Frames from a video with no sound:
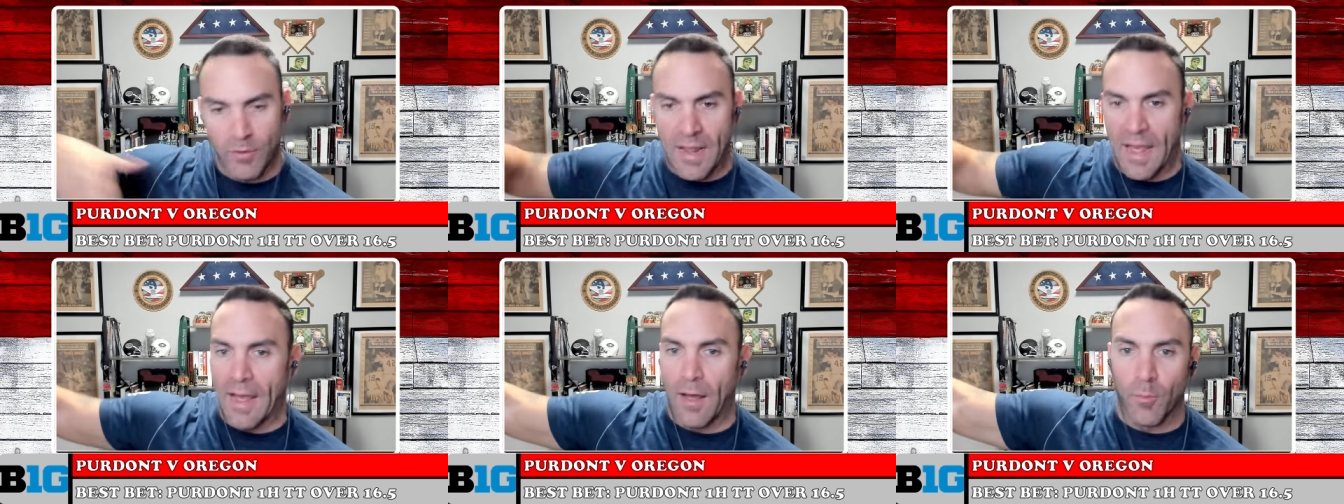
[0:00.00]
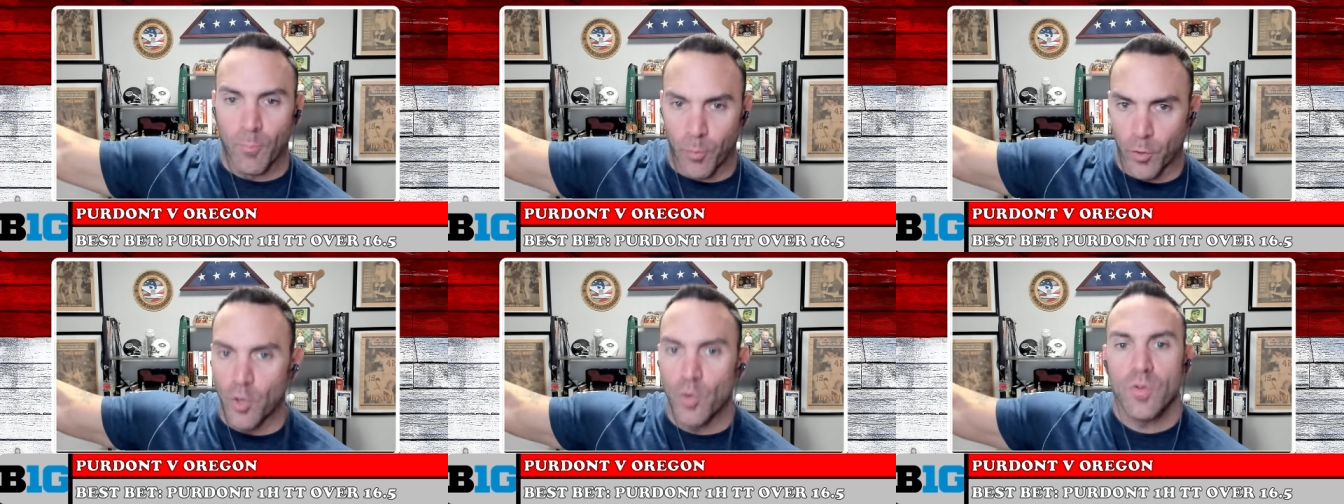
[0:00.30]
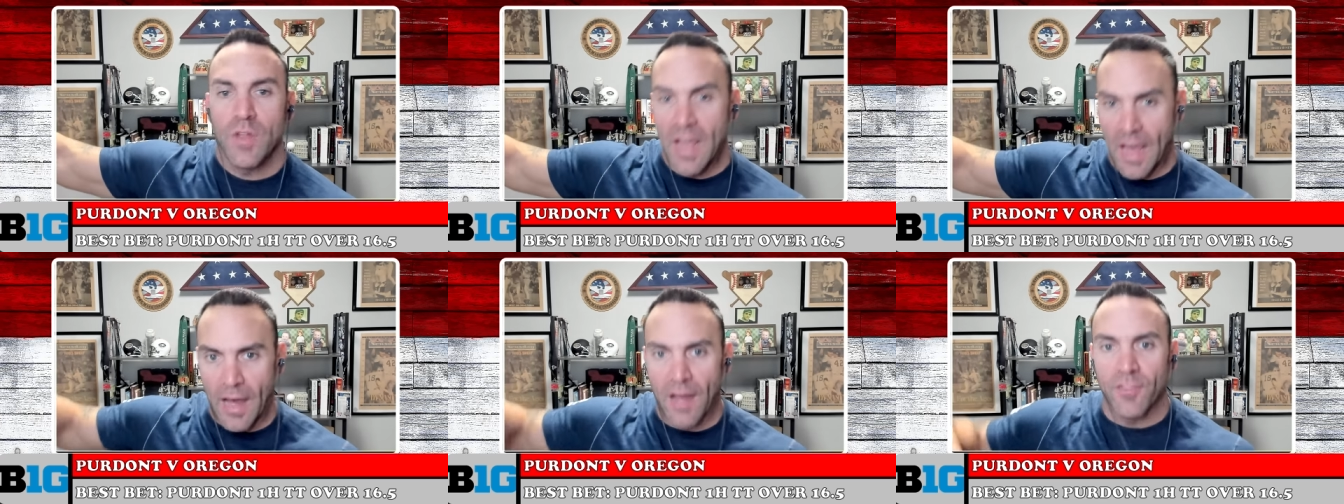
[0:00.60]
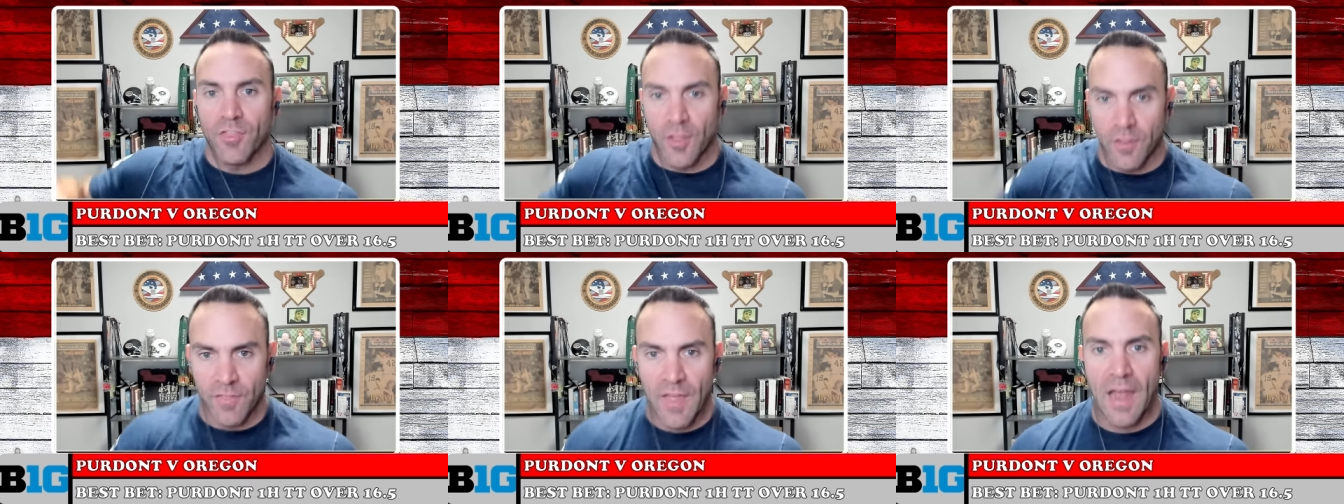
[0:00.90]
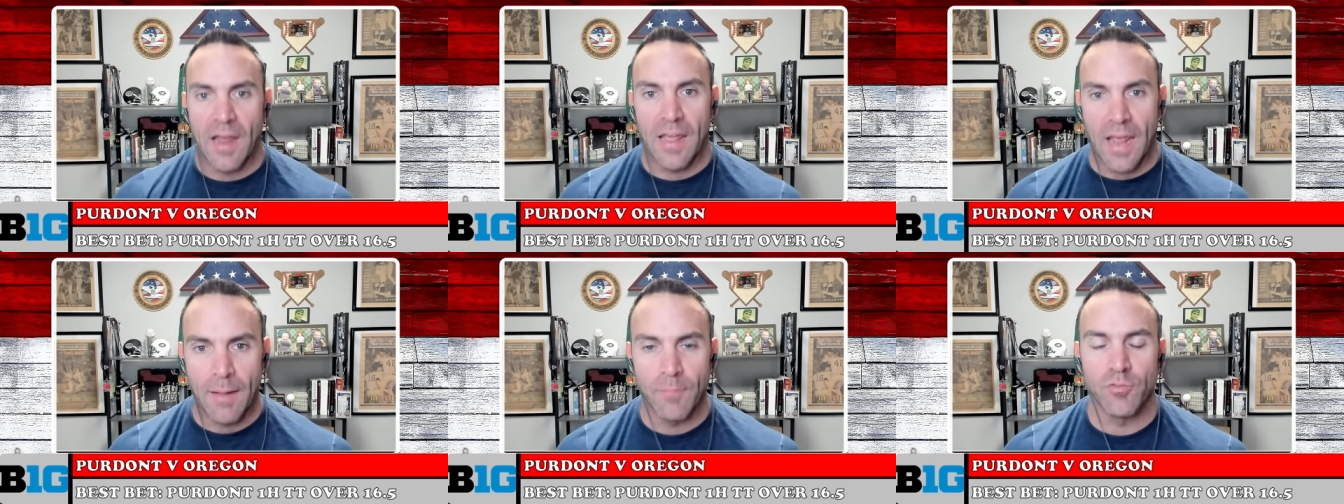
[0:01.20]
down Purdue. Yeah, I think
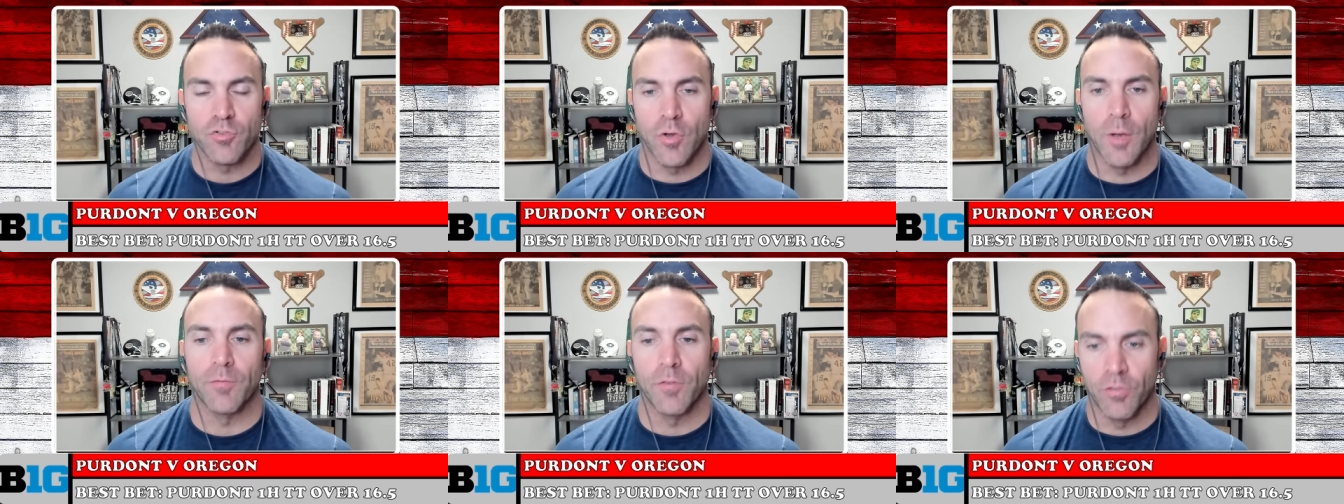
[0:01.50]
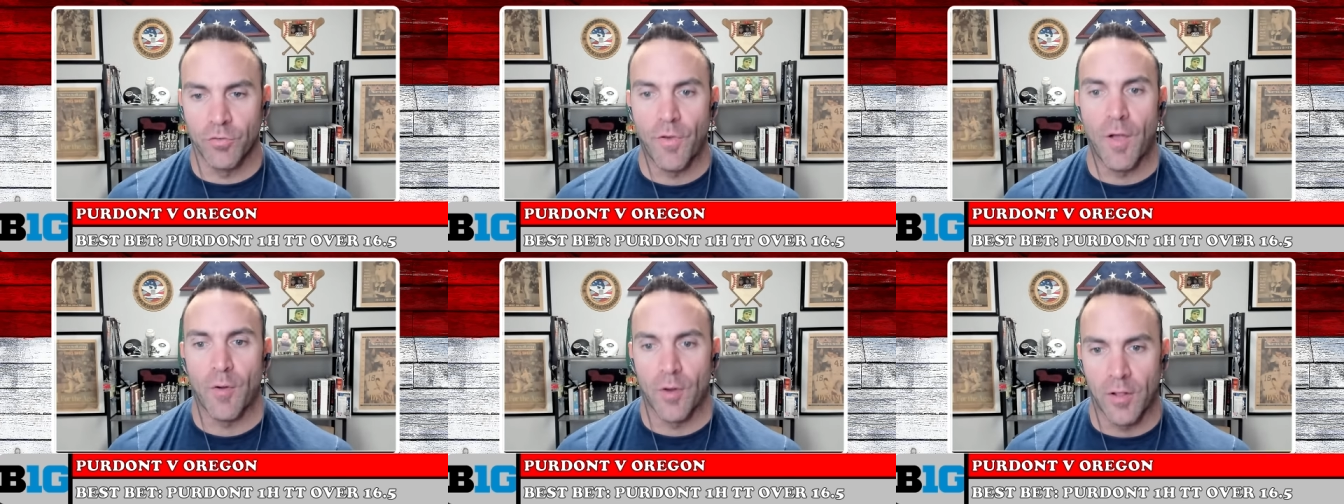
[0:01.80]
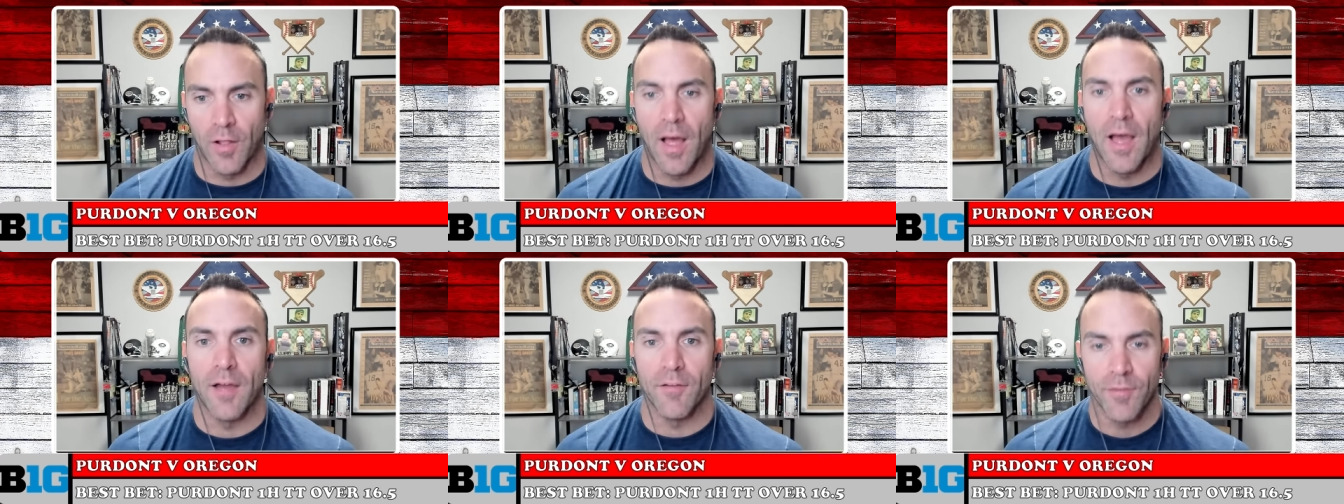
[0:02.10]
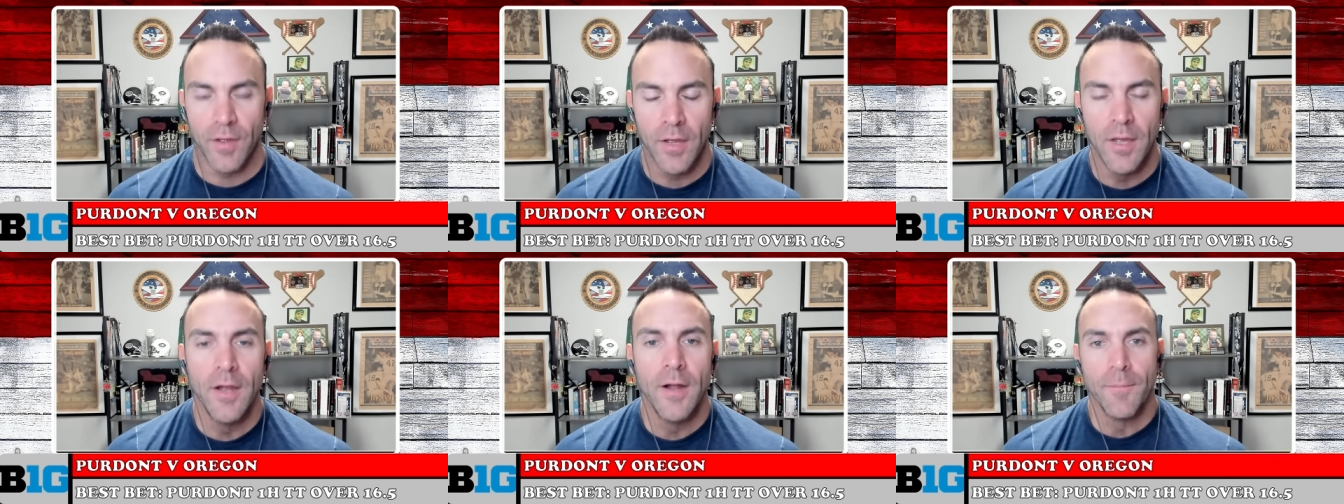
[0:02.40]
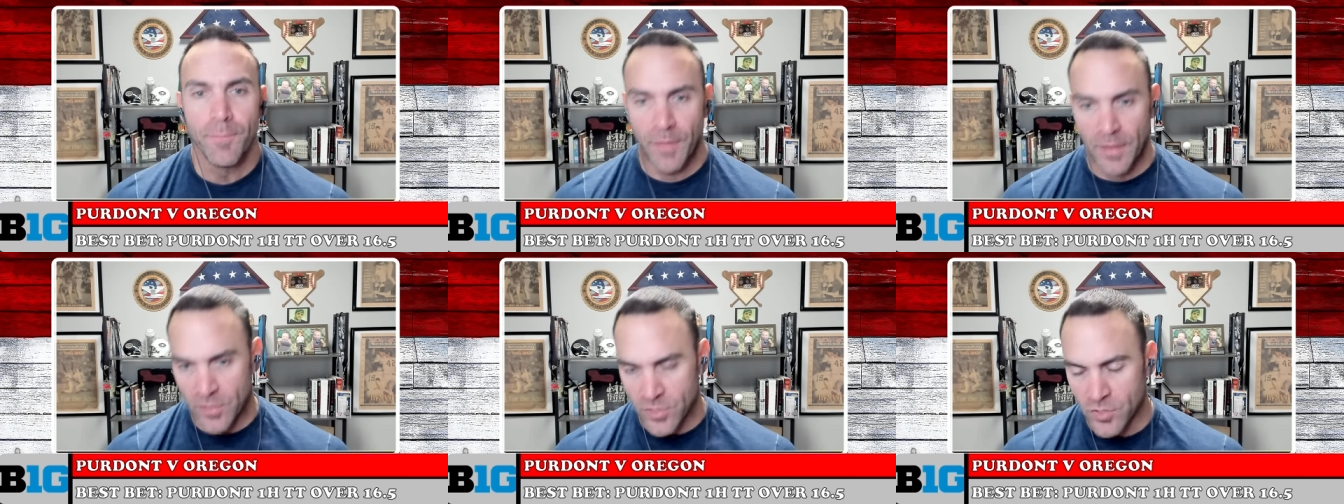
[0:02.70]
that game script is very live.
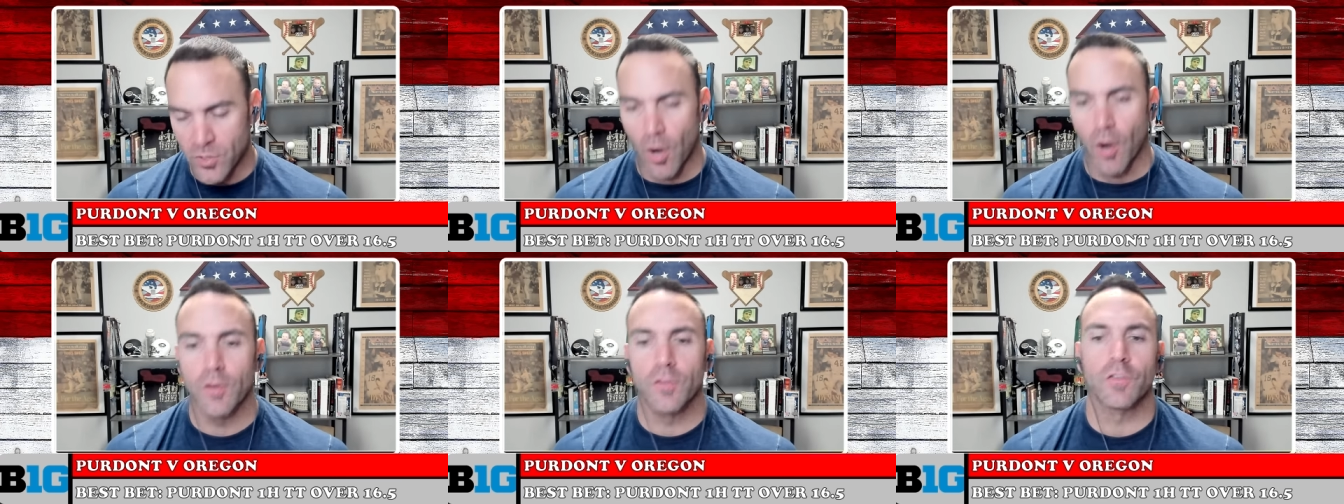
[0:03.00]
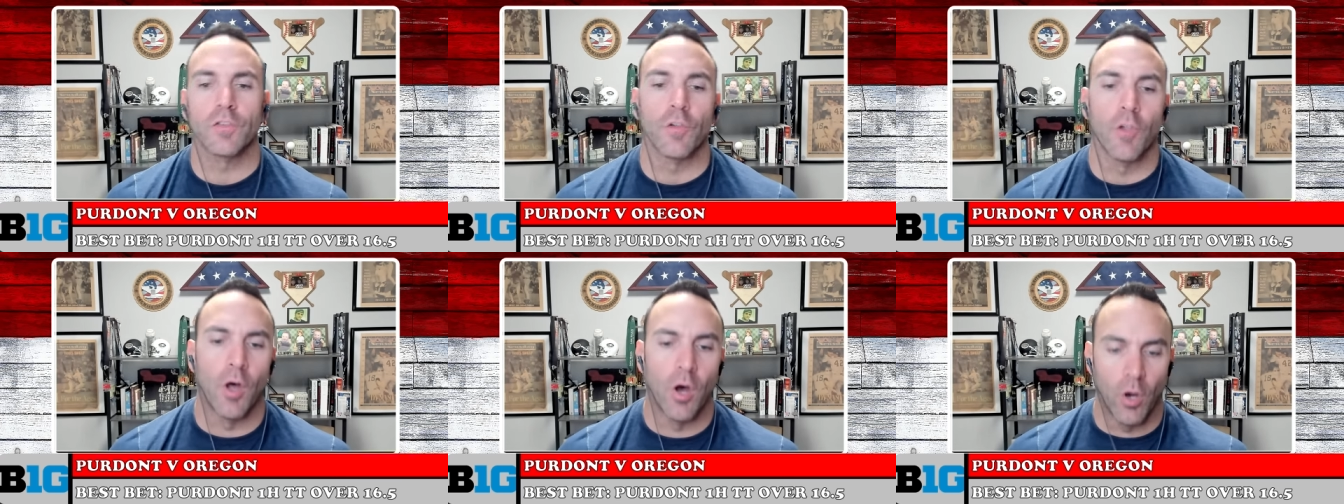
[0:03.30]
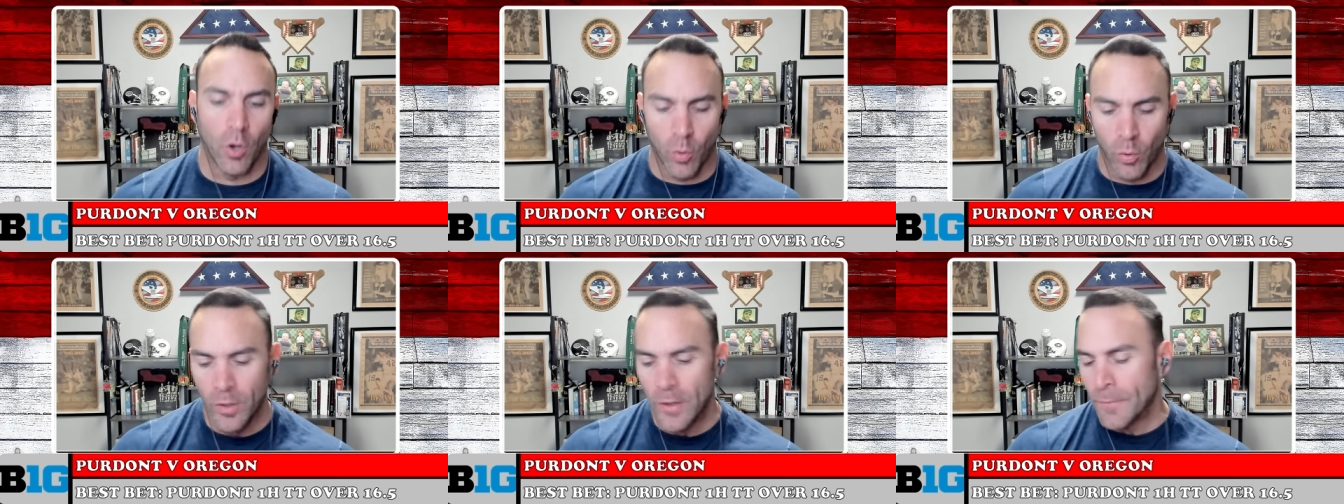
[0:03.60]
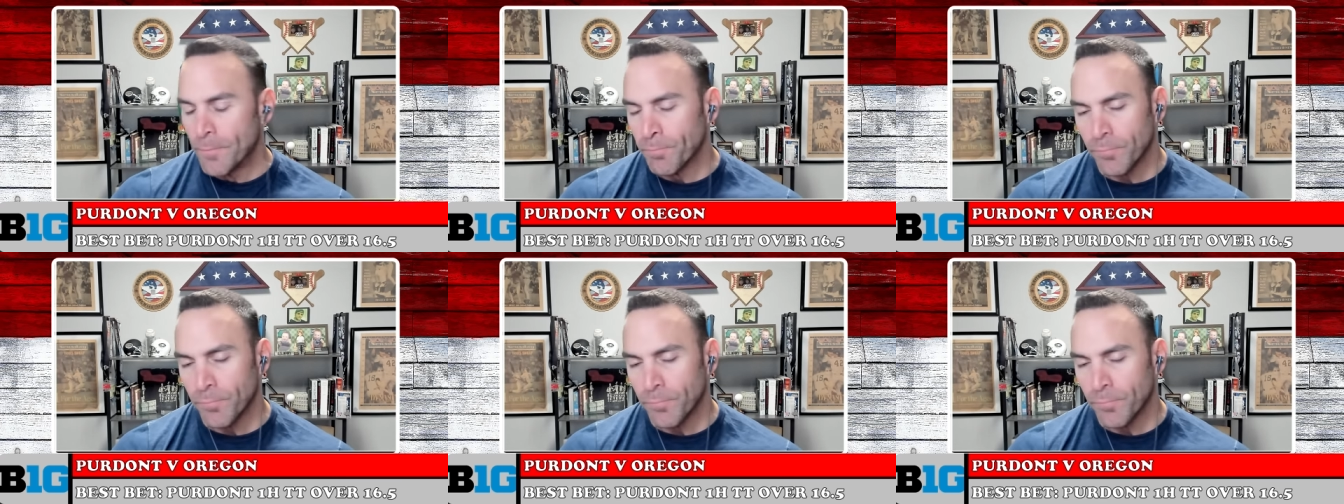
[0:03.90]
They start slow.